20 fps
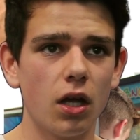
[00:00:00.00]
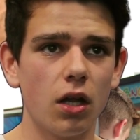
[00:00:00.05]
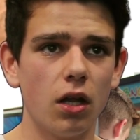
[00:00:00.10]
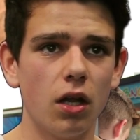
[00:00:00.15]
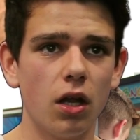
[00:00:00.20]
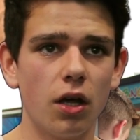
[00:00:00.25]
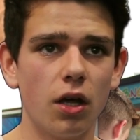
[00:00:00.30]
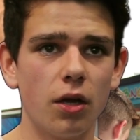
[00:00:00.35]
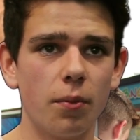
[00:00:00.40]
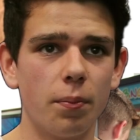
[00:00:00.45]

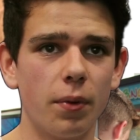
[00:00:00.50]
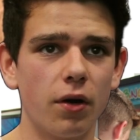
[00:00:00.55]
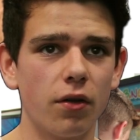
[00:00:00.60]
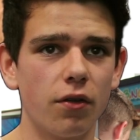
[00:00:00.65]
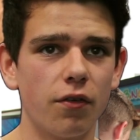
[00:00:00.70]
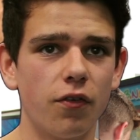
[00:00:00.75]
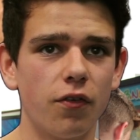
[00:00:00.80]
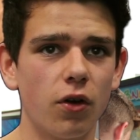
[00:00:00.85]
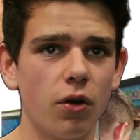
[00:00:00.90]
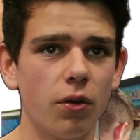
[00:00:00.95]
learn
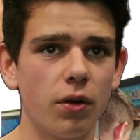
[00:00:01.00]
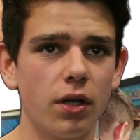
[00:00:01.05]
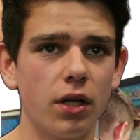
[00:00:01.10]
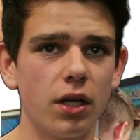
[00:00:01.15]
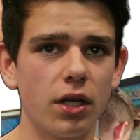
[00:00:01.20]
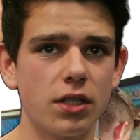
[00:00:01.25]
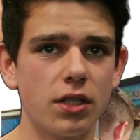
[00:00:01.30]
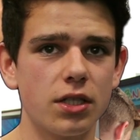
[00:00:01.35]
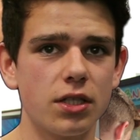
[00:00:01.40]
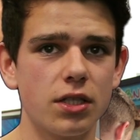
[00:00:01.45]
about the following
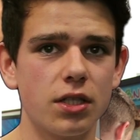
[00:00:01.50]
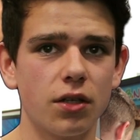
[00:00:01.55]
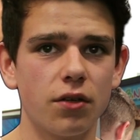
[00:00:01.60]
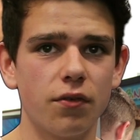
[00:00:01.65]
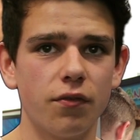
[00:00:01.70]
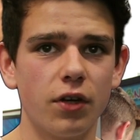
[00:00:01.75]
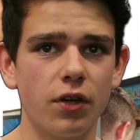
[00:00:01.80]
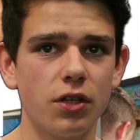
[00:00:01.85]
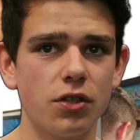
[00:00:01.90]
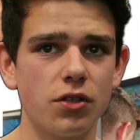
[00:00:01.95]
existing
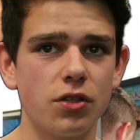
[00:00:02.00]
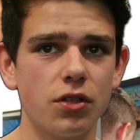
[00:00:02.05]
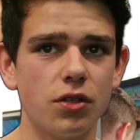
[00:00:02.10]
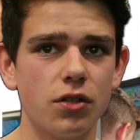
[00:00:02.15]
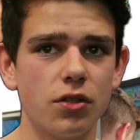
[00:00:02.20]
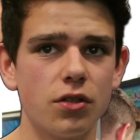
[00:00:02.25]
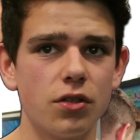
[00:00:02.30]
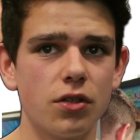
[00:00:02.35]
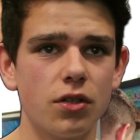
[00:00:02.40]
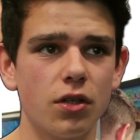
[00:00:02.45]

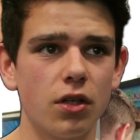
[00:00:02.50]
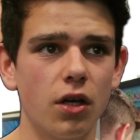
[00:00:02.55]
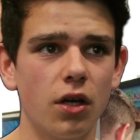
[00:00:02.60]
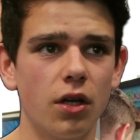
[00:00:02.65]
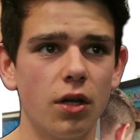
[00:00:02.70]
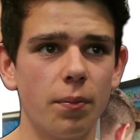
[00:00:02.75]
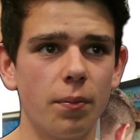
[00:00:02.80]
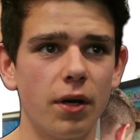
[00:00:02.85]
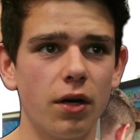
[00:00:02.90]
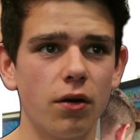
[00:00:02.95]
conventions,
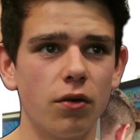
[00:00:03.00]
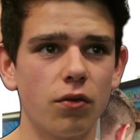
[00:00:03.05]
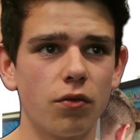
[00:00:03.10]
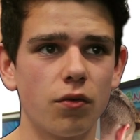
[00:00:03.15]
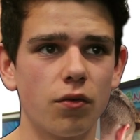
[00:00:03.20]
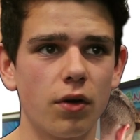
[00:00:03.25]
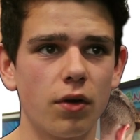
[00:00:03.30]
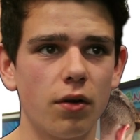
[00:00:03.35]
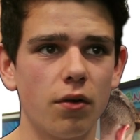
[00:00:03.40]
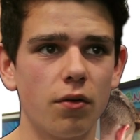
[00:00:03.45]
learn about
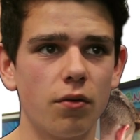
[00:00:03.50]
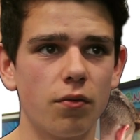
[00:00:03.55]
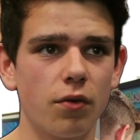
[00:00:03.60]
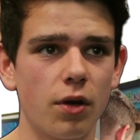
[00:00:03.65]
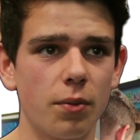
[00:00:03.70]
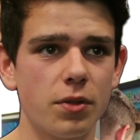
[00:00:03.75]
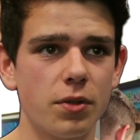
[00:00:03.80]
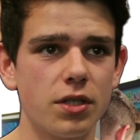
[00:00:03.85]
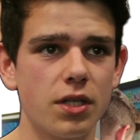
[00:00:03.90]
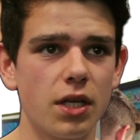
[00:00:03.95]

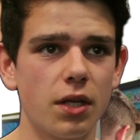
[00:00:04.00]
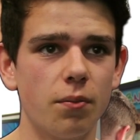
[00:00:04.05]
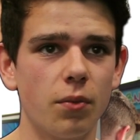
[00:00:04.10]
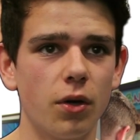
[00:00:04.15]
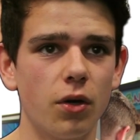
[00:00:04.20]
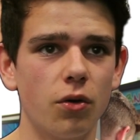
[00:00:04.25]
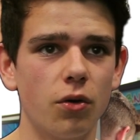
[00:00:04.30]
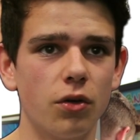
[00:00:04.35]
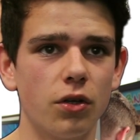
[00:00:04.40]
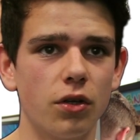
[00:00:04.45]
represent
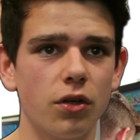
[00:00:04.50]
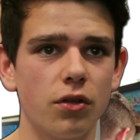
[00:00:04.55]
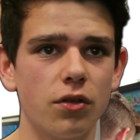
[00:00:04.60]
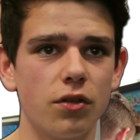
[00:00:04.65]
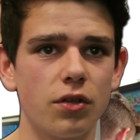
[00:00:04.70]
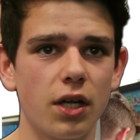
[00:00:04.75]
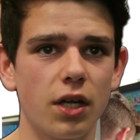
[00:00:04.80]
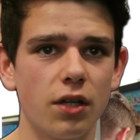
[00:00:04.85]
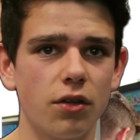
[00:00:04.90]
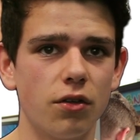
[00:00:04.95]
my
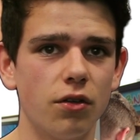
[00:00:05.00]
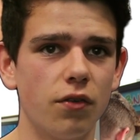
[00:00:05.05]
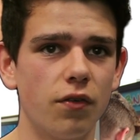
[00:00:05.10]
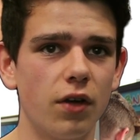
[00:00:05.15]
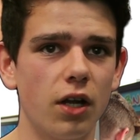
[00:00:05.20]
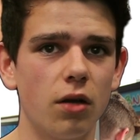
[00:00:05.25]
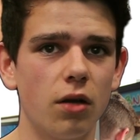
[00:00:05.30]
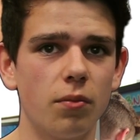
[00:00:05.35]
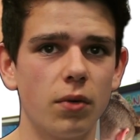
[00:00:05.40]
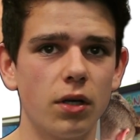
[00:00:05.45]
audience, and to
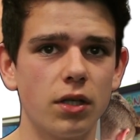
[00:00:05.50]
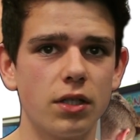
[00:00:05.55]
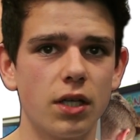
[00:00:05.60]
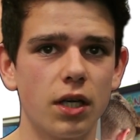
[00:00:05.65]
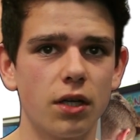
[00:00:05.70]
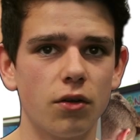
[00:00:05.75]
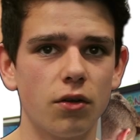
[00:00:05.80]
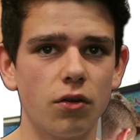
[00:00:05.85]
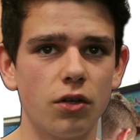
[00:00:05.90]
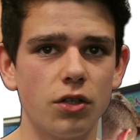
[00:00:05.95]
develop my
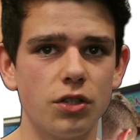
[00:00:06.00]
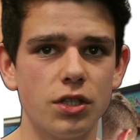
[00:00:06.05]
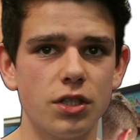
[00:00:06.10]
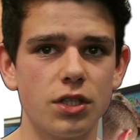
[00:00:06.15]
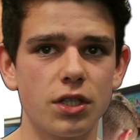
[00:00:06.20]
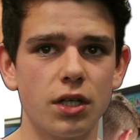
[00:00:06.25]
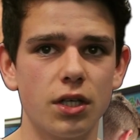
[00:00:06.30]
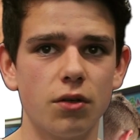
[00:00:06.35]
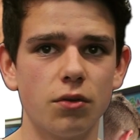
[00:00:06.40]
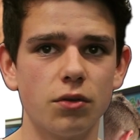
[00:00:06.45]
technology
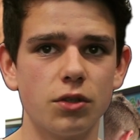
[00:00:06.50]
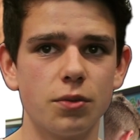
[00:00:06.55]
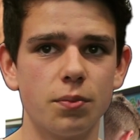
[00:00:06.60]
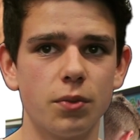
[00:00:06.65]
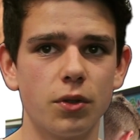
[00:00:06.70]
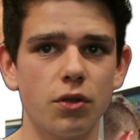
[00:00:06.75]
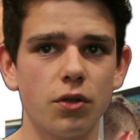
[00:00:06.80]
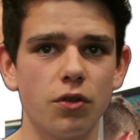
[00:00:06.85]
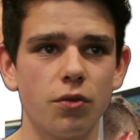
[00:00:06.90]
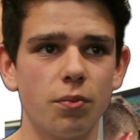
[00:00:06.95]
skills,
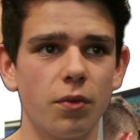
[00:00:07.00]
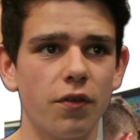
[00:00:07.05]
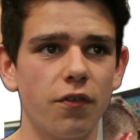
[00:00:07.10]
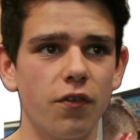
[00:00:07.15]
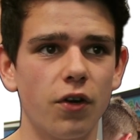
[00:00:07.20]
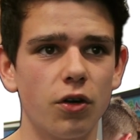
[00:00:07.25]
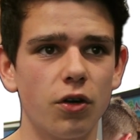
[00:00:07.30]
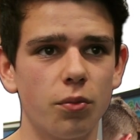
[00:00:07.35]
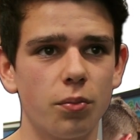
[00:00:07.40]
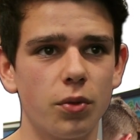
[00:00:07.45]
because my
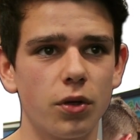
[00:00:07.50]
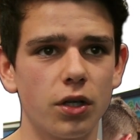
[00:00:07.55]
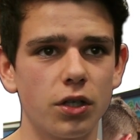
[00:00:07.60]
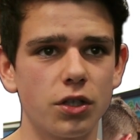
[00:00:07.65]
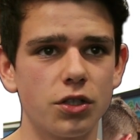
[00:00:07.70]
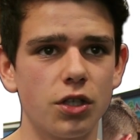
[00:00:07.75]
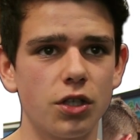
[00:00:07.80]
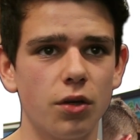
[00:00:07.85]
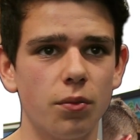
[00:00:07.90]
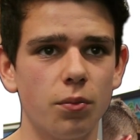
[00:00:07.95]
final
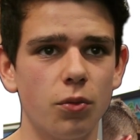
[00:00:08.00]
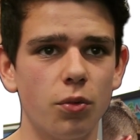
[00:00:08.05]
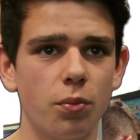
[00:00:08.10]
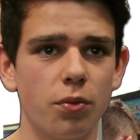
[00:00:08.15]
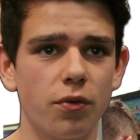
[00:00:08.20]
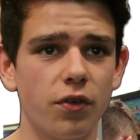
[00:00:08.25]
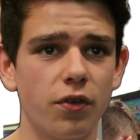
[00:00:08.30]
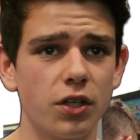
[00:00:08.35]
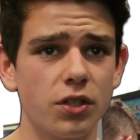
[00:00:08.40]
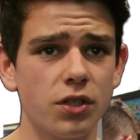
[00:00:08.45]
products show more
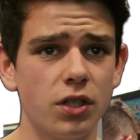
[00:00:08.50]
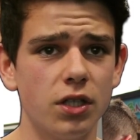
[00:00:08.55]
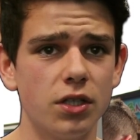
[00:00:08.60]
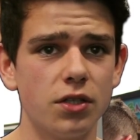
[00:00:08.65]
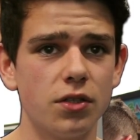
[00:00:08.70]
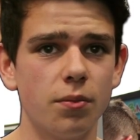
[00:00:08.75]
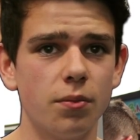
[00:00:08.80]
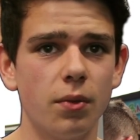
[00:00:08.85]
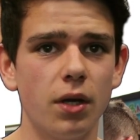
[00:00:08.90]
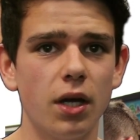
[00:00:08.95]

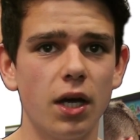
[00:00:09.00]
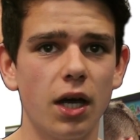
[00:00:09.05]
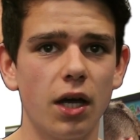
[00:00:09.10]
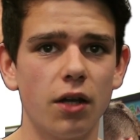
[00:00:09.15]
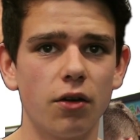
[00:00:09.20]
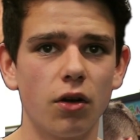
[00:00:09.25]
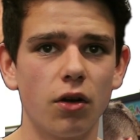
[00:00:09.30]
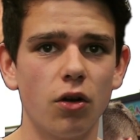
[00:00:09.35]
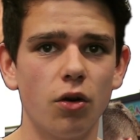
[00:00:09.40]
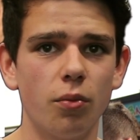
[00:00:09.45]
professionalism
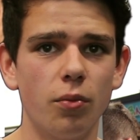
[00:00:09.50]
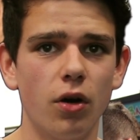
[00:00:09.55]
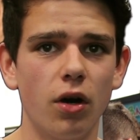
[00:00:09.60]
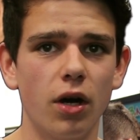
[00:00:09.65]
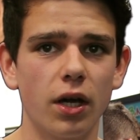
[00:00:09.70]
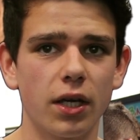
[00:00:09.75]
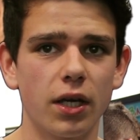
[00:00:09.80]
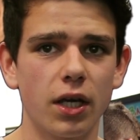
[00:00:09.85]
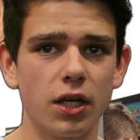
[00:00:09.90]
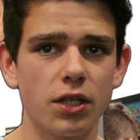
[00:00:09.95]
and are a lot more
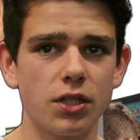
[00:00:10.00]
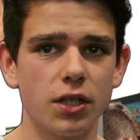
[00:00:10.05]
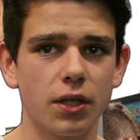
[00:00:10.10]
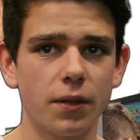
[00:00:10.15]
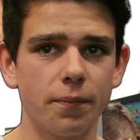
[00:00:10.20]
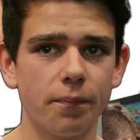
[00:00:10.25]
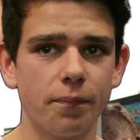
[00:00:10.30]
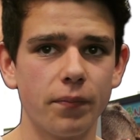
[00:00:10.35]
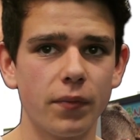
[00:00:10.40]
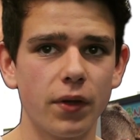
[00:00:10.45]
eye-catching.